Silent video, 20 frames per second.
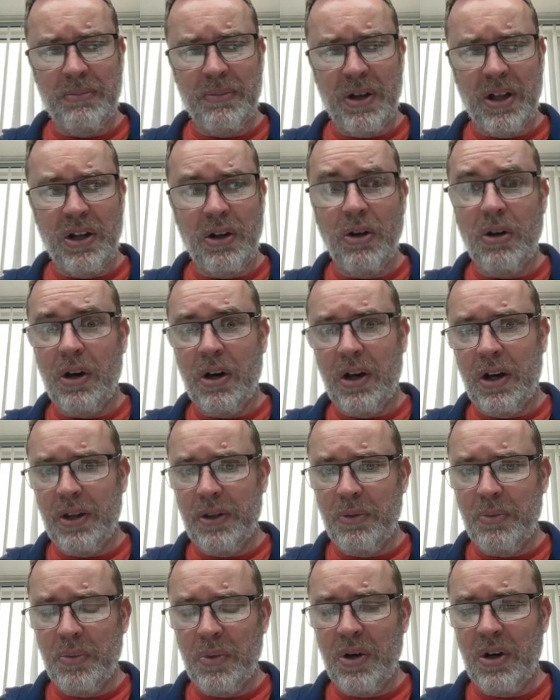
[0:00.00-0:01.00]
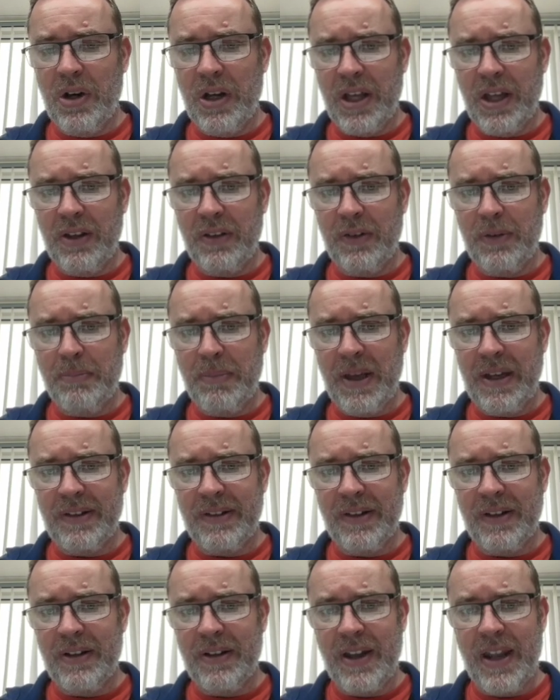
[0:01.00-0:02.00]
a lot higher than what I
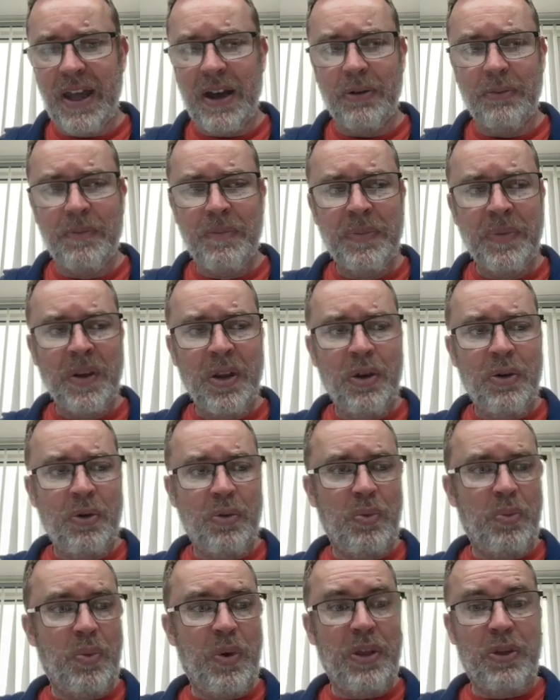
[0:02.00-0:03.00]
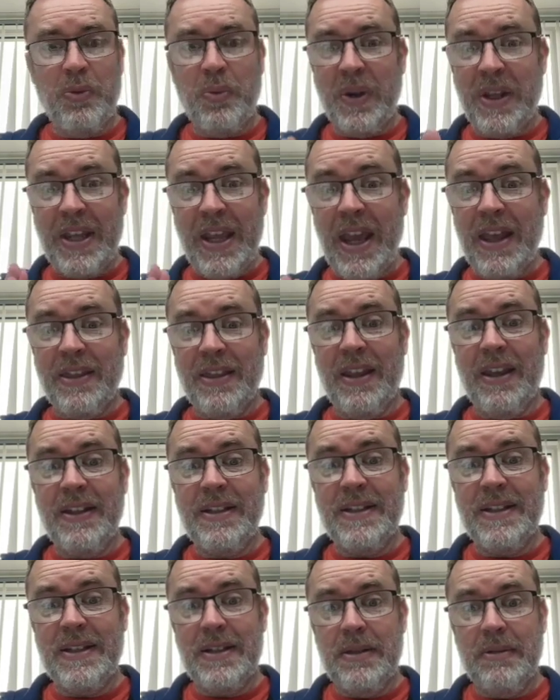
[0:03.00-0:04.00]
expected. Now, whether we get
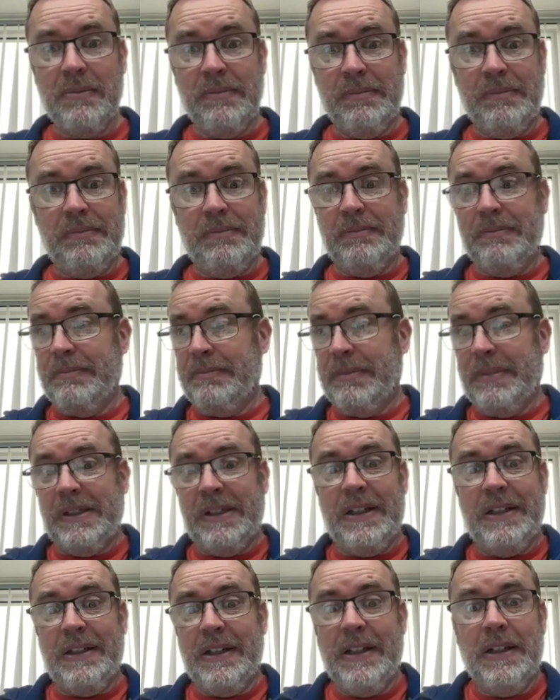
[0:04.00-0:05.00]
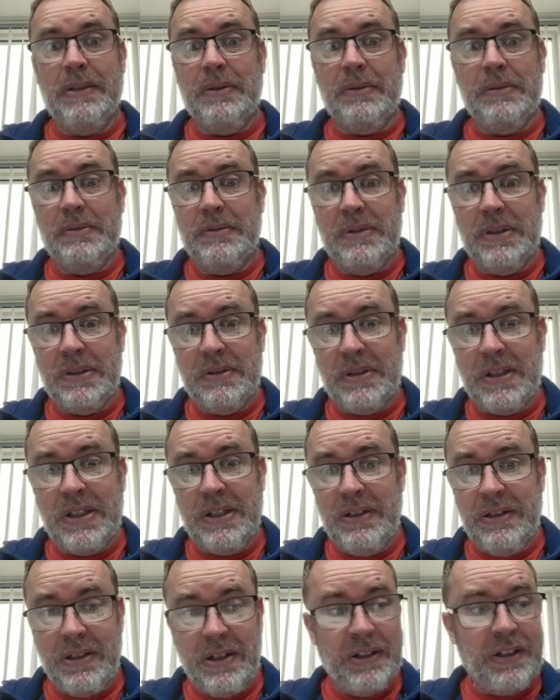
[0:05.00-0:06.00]
this, I don't know.
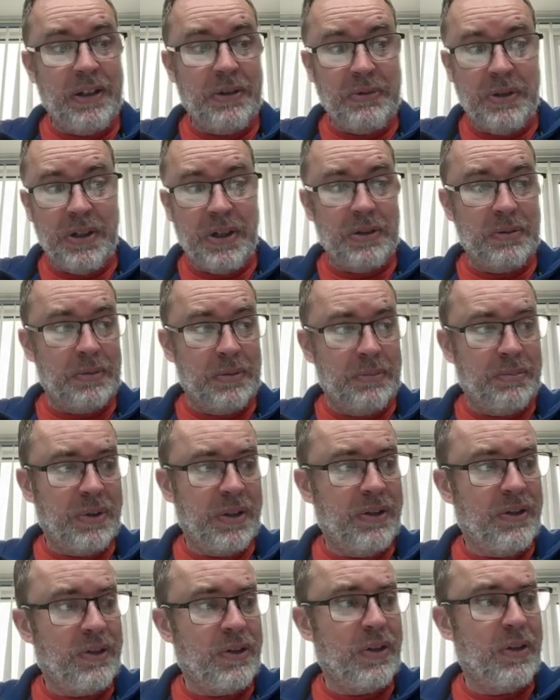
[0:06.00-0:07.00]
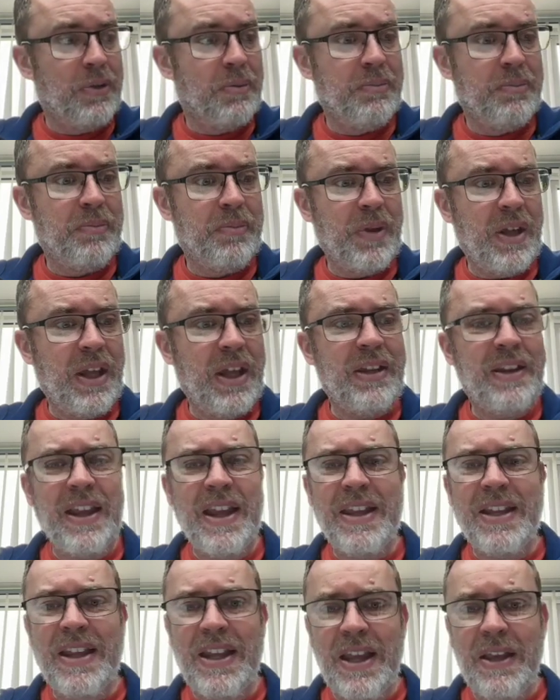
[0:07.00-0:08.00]
Okay, I don't know, but
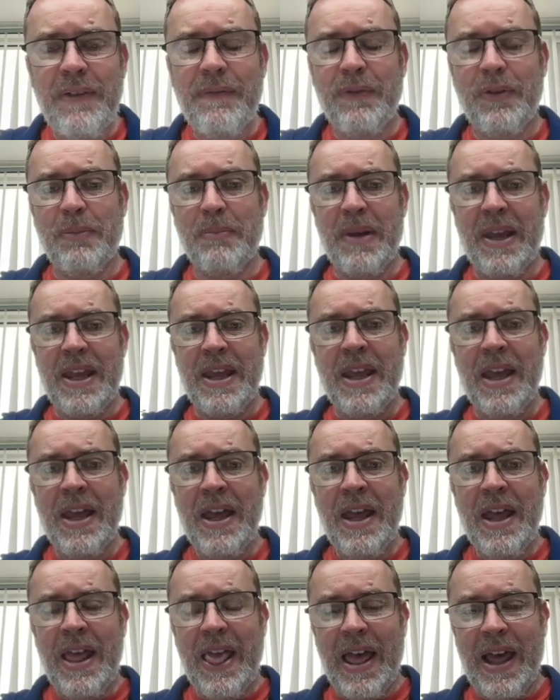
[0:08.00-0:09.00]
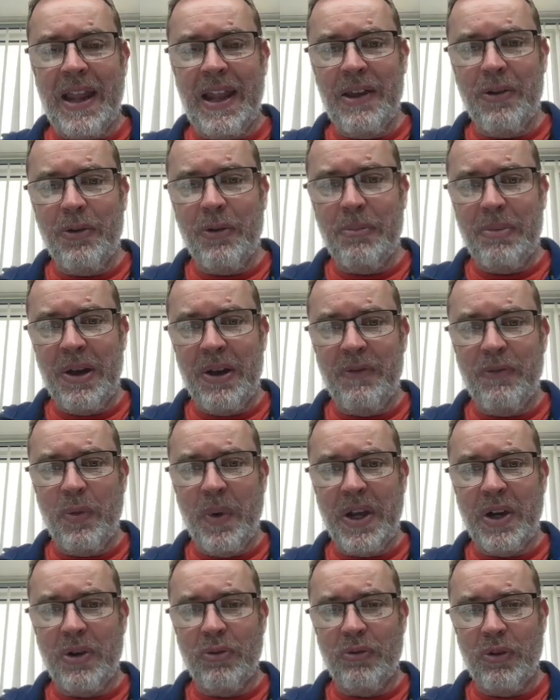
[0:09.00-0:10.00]
it gives me a little bit of
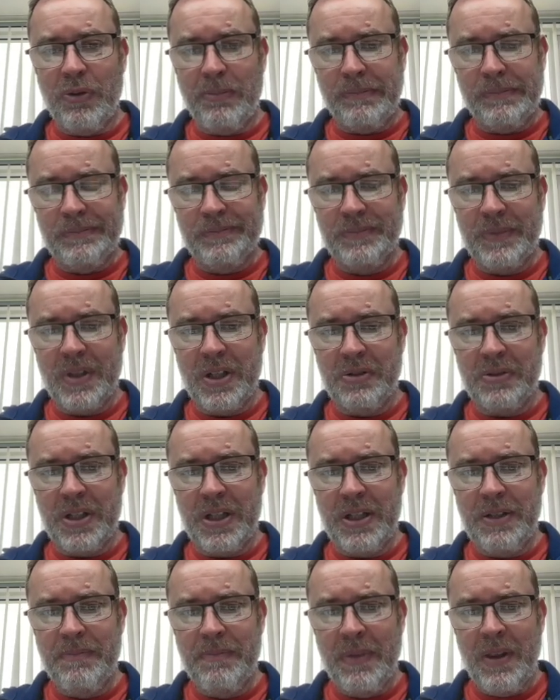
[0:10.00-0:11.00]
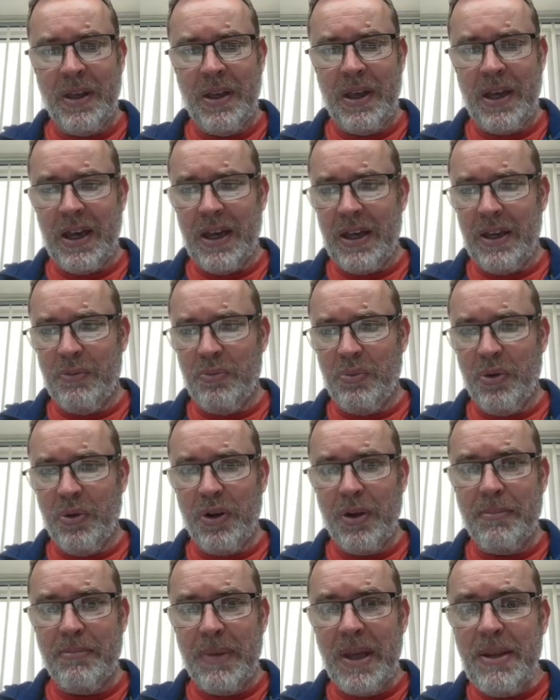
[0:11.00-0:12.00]
wiggle room. Okay, and what
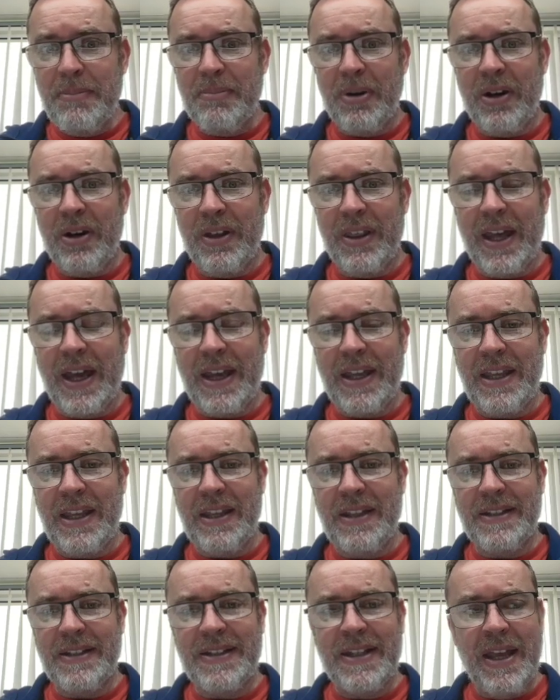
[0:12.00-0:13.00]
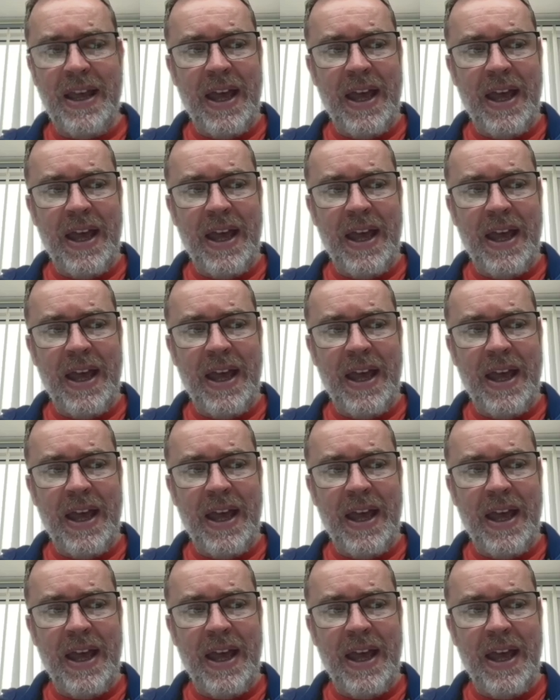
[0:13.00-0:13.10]
I mean by that is